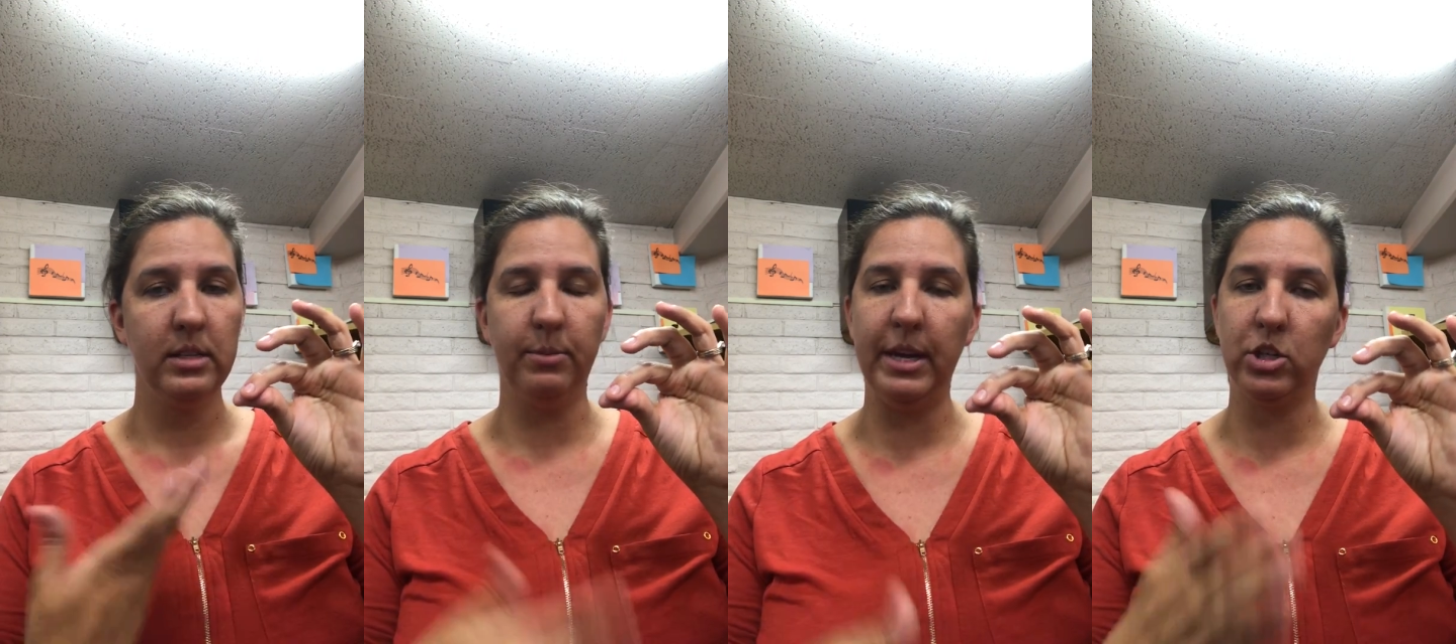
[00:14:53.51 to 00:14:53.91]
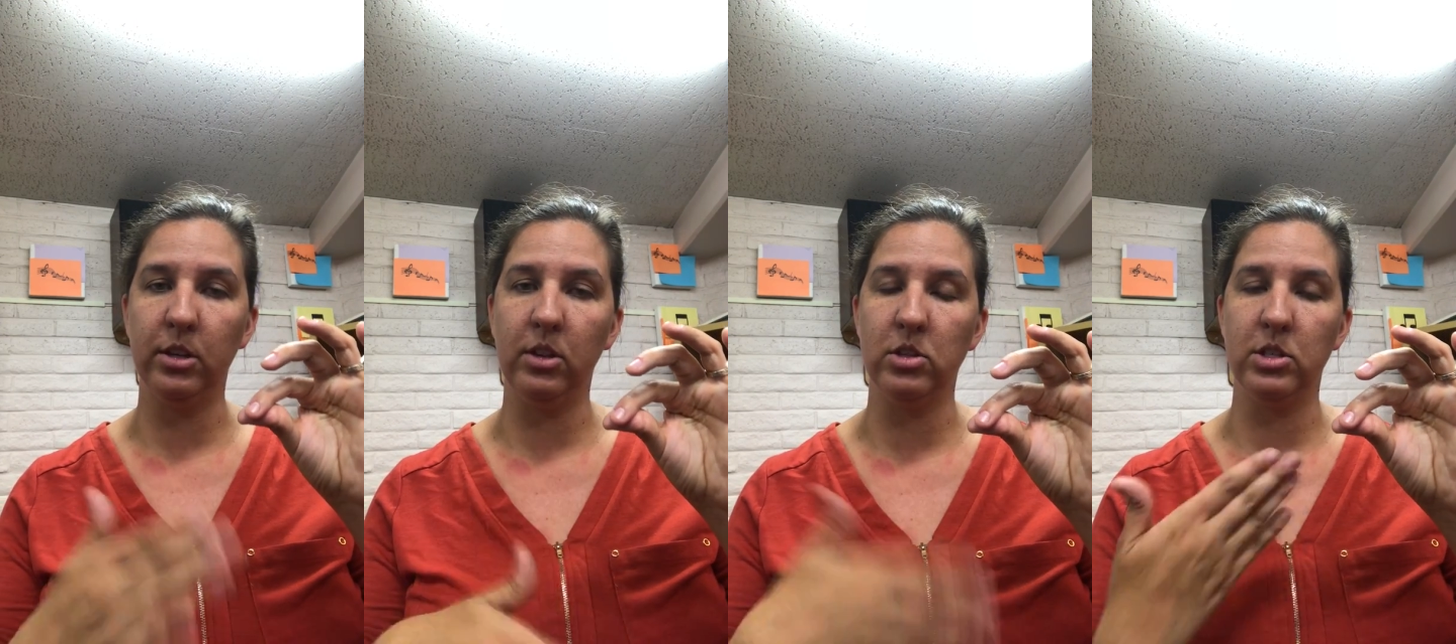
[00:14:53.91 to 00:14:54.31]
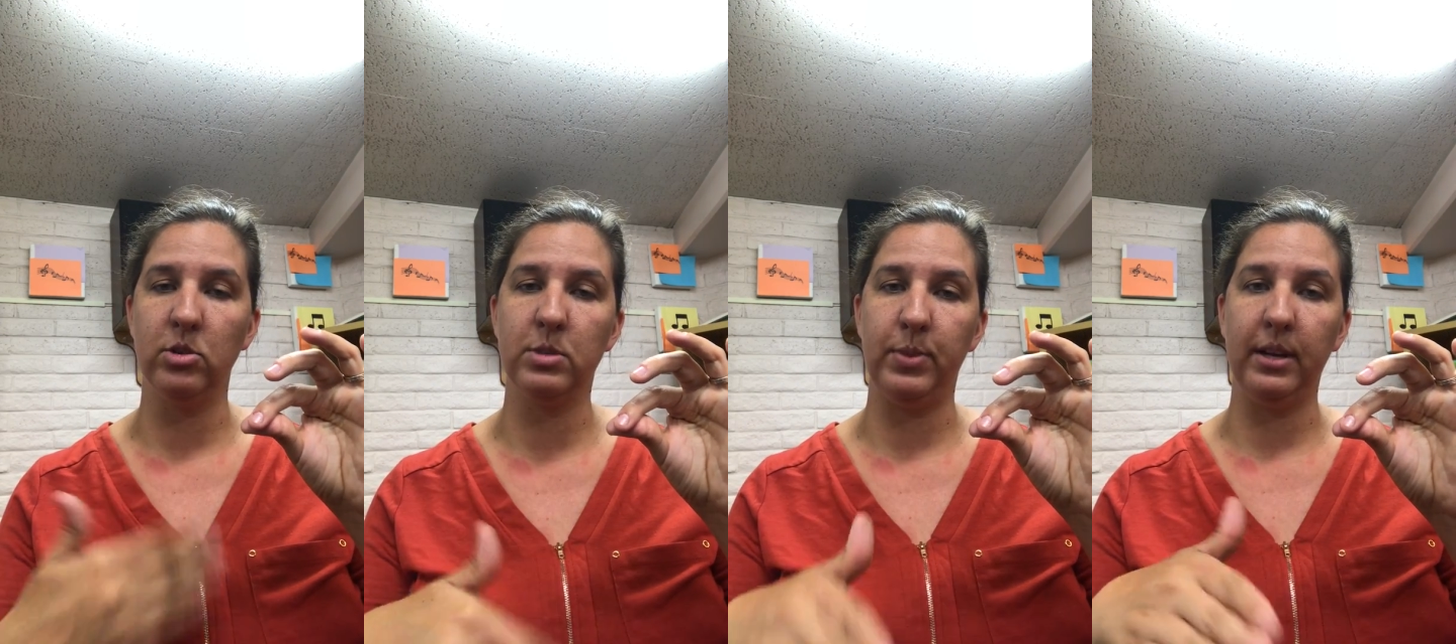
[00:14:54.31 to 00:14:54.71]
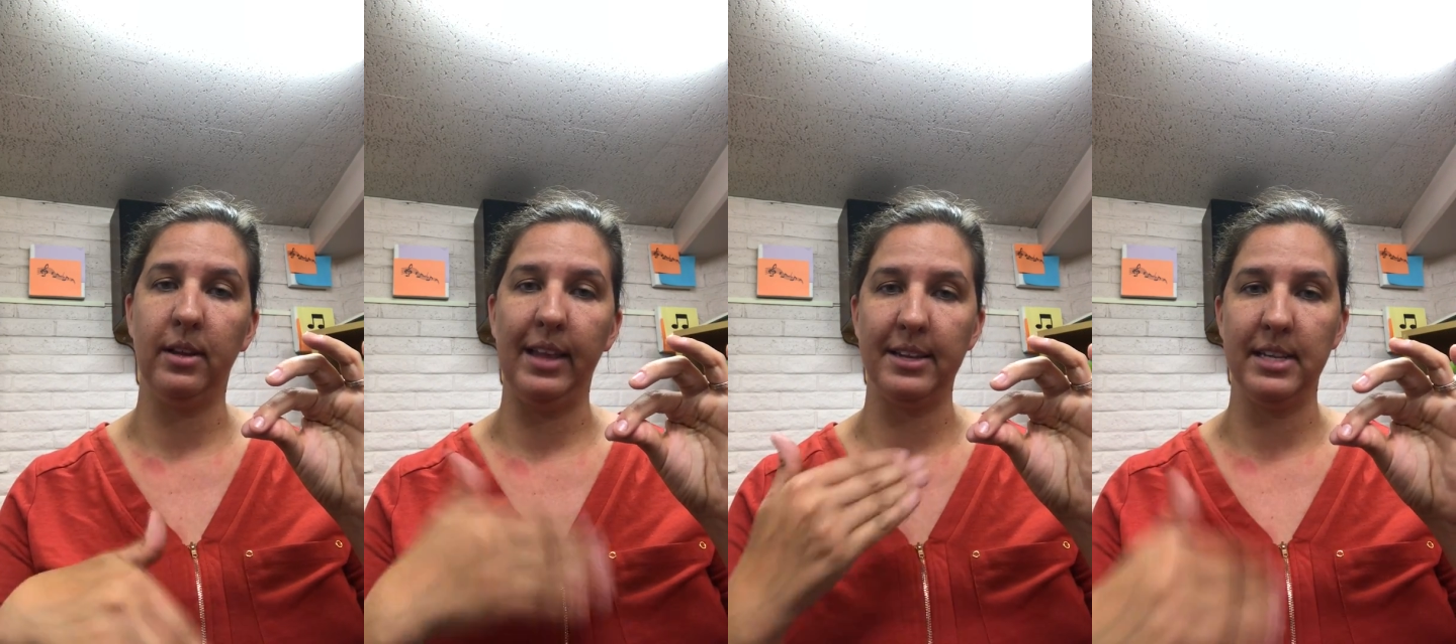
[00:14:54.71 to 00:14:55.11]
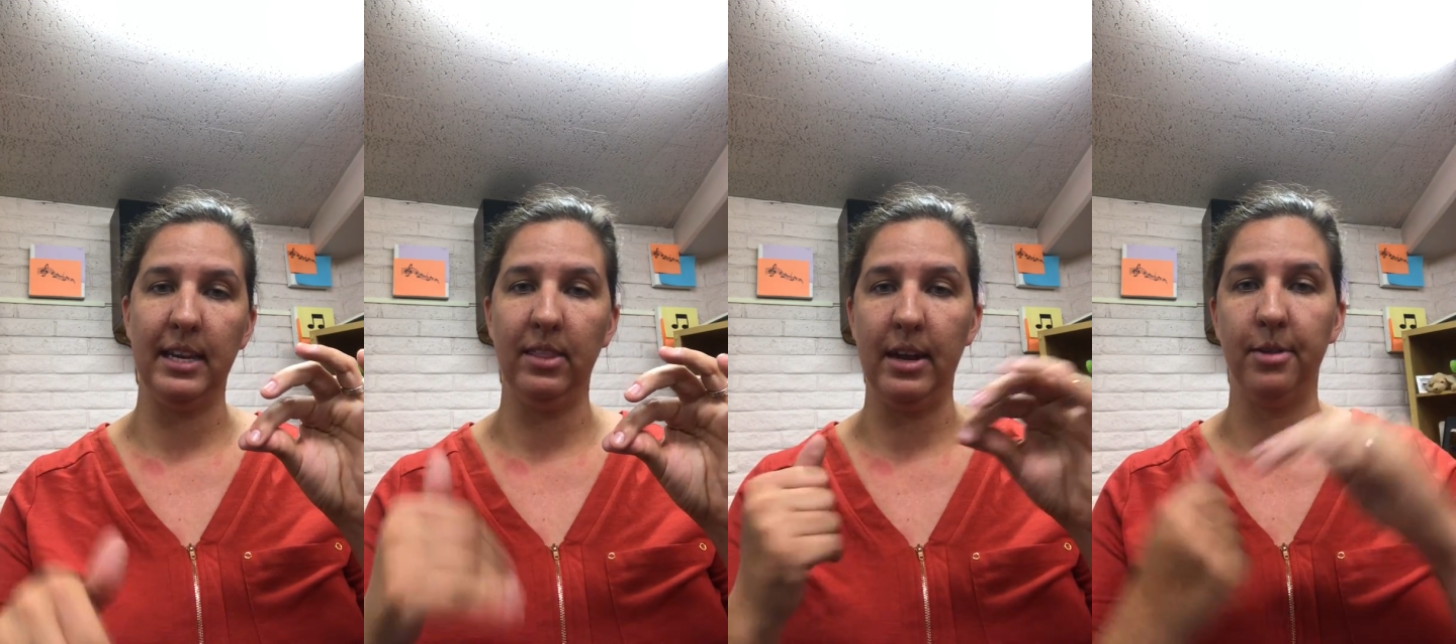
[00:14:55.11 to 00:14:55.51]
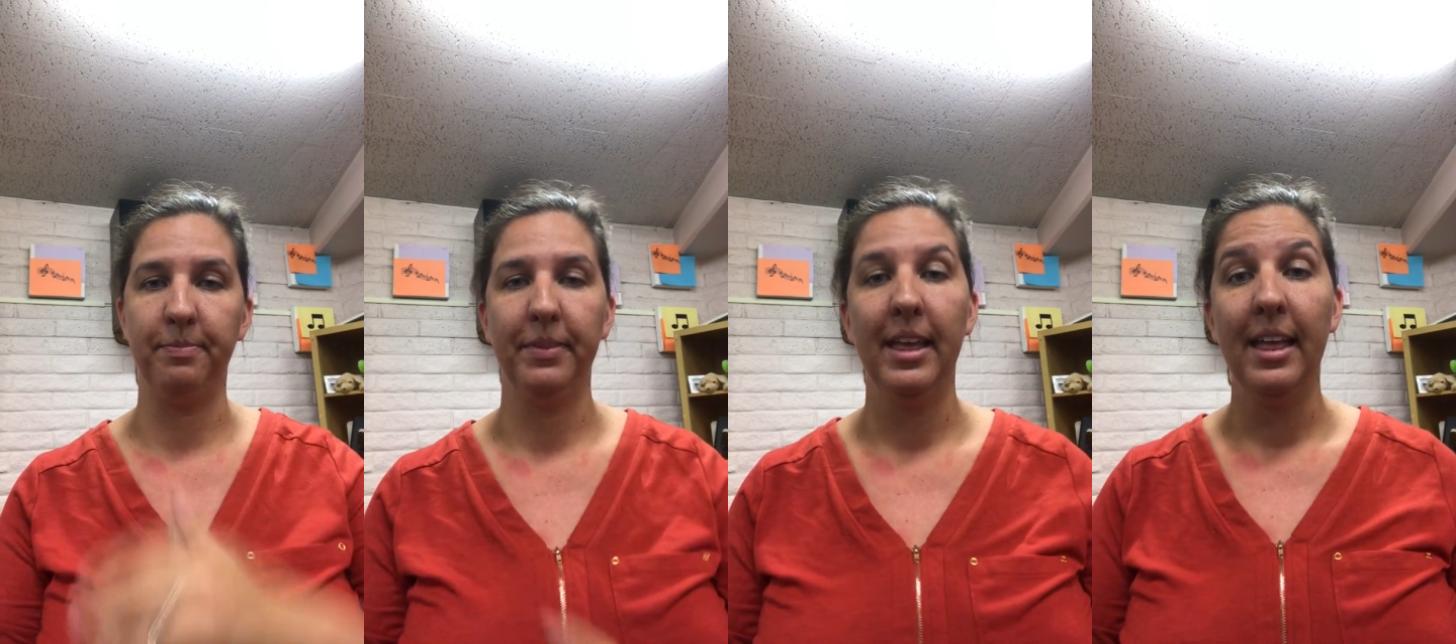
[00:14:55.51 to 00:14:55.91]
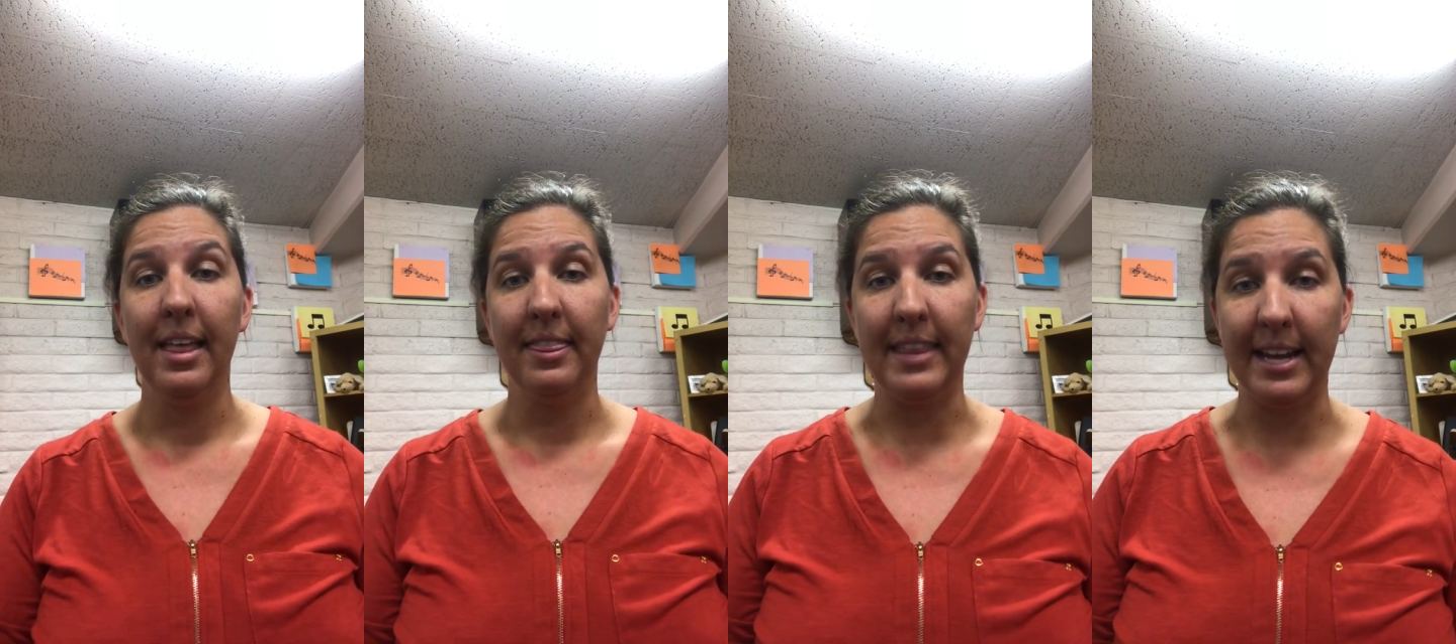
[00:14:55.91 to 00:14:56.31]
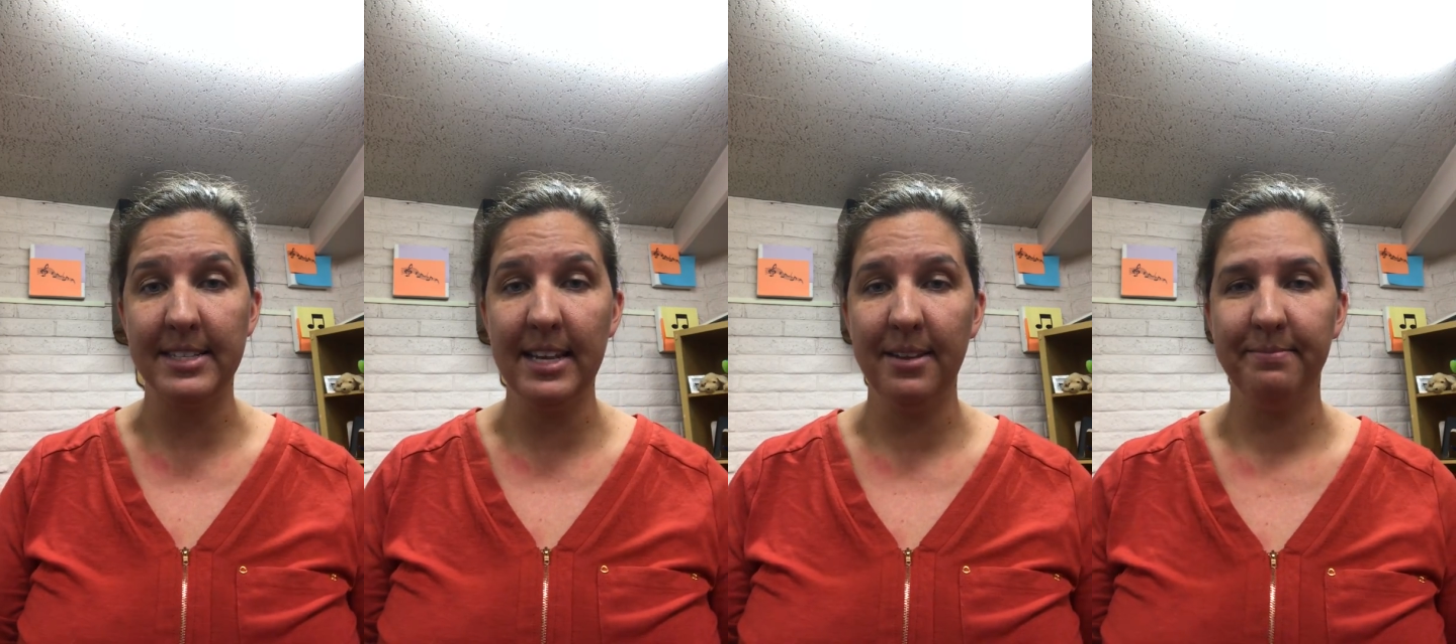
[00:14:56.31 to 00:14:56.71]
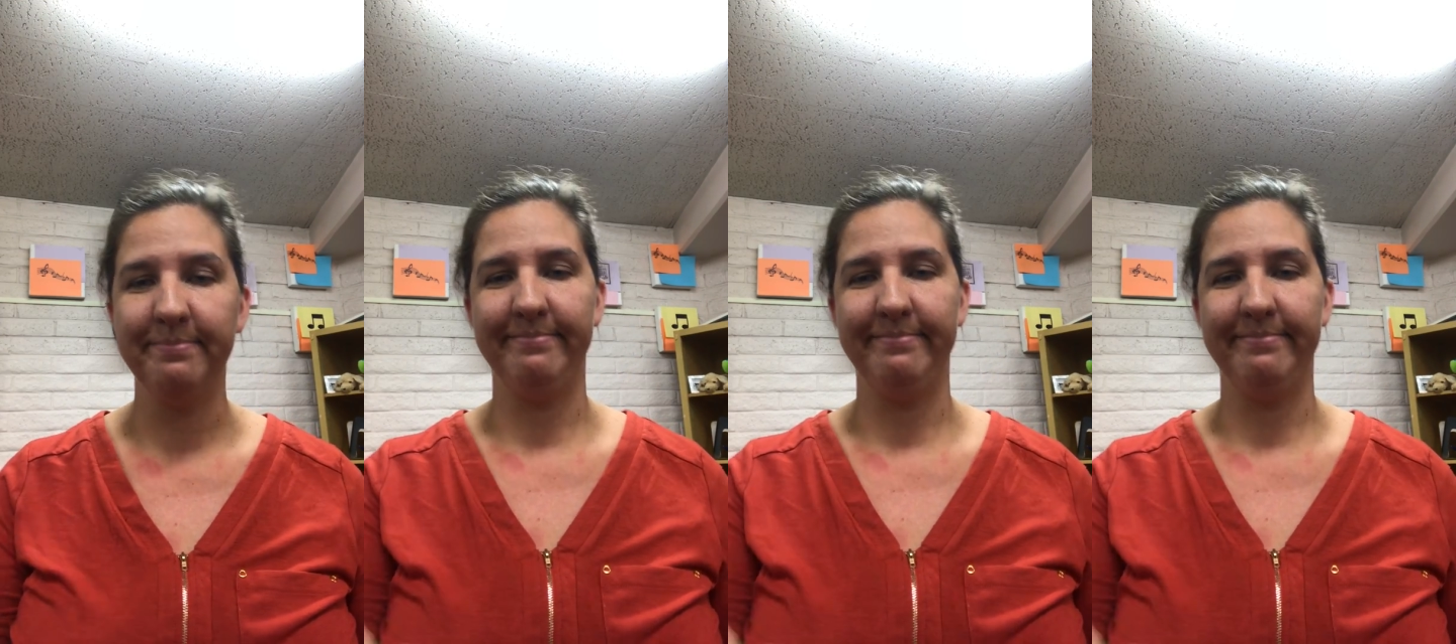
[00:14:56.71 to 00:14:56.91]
to make sure that there's no spit collecting in there. That's it.